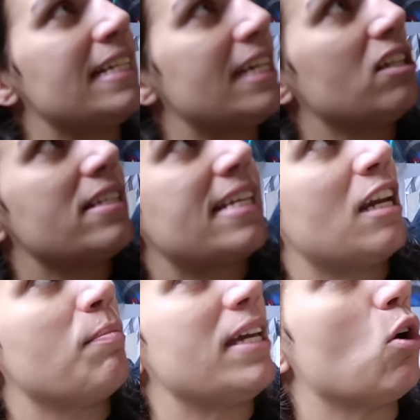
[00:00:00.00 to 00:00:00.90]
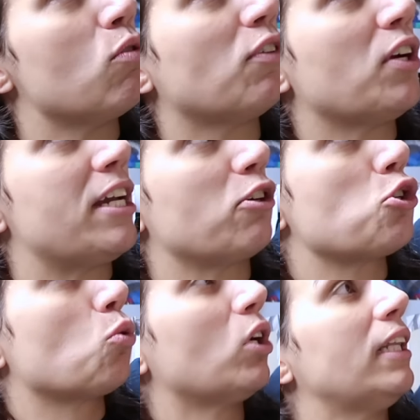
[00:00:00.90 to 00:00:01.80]
deal is gonna be over here
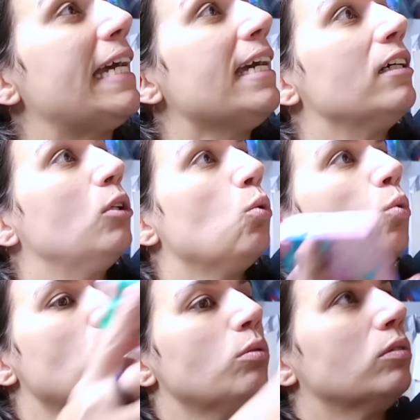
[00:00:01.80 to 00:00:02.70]
shortly. Woo,